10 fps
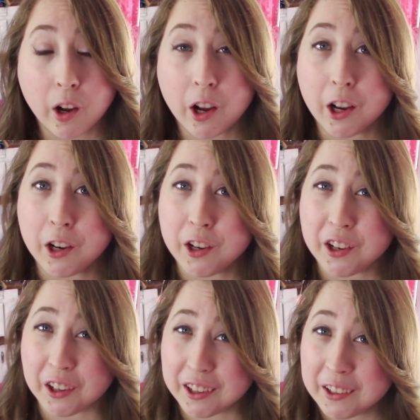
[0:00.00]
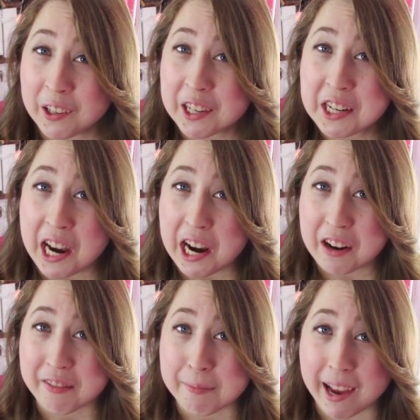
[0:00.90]
A Darker Shade
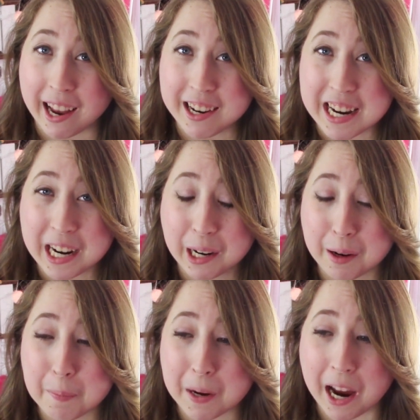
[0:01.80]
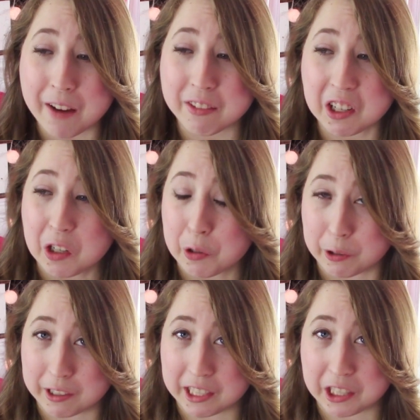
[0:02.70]
of Magic by
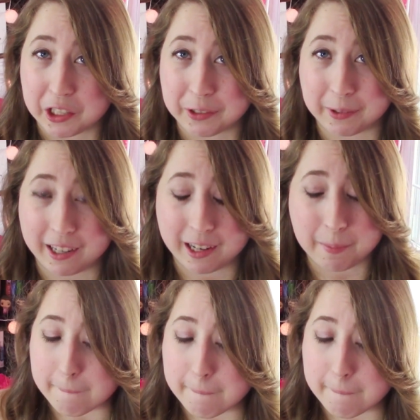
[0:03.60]
Victoria Schwab.